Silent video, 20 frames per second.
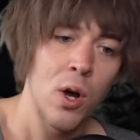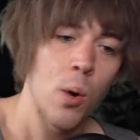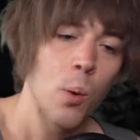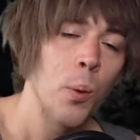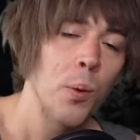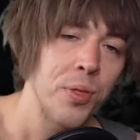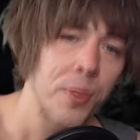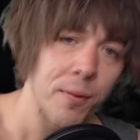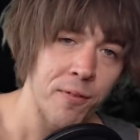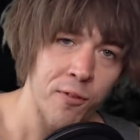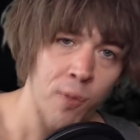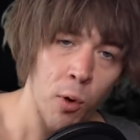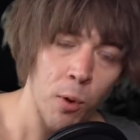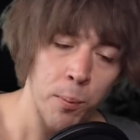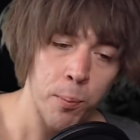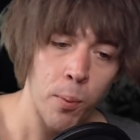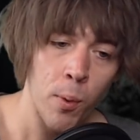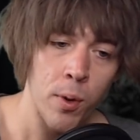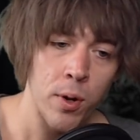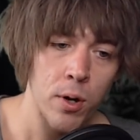with the
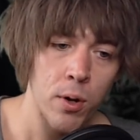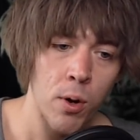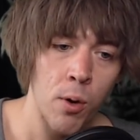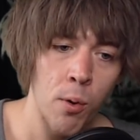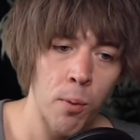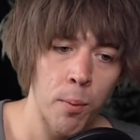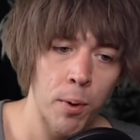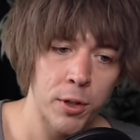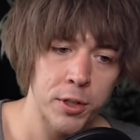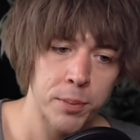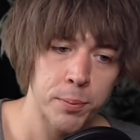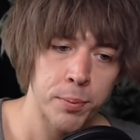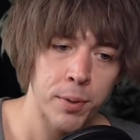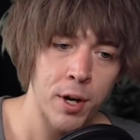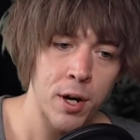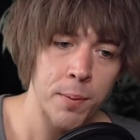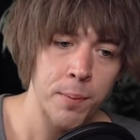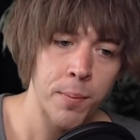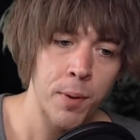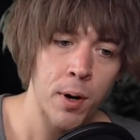4.0
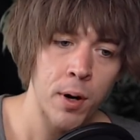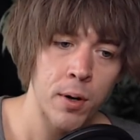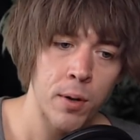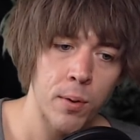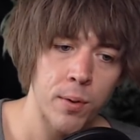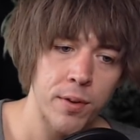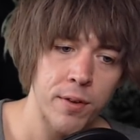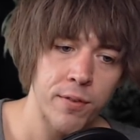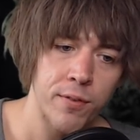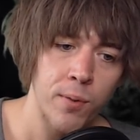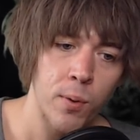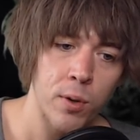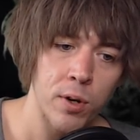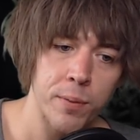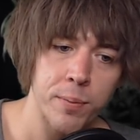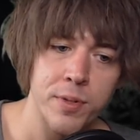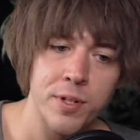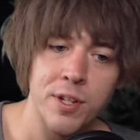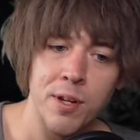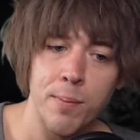multiplier part or the
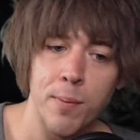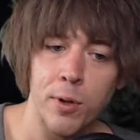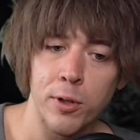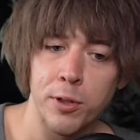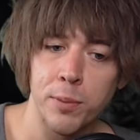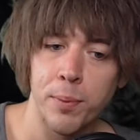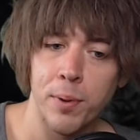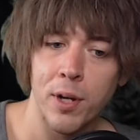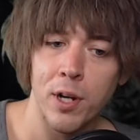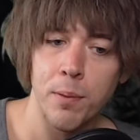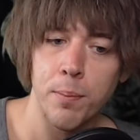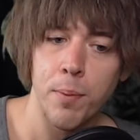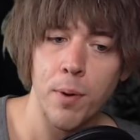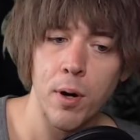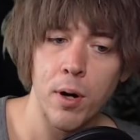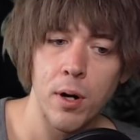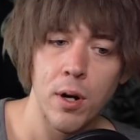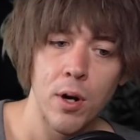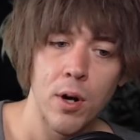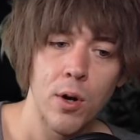400% multiplier part